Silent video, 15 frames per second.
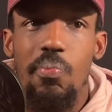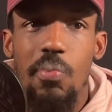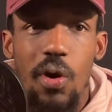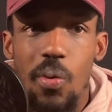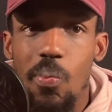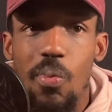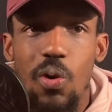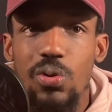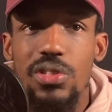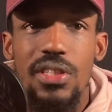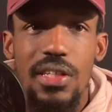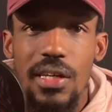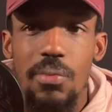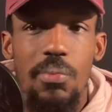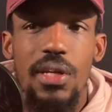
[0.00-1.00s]

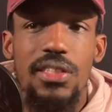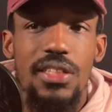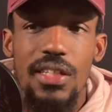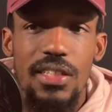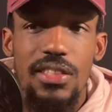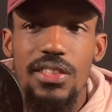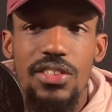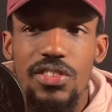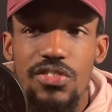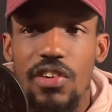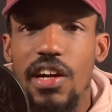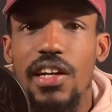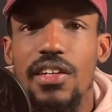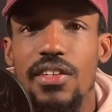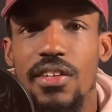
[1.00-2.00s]
emotionally and mentally just
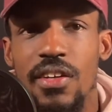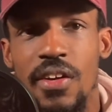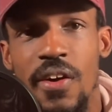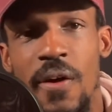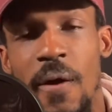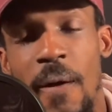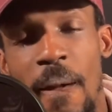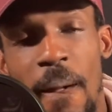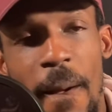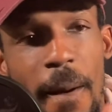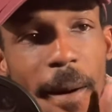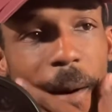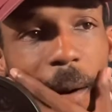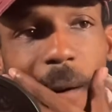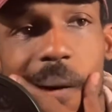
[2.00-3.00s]
draining.
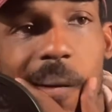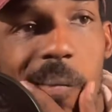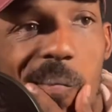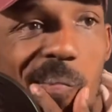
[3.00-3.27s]
That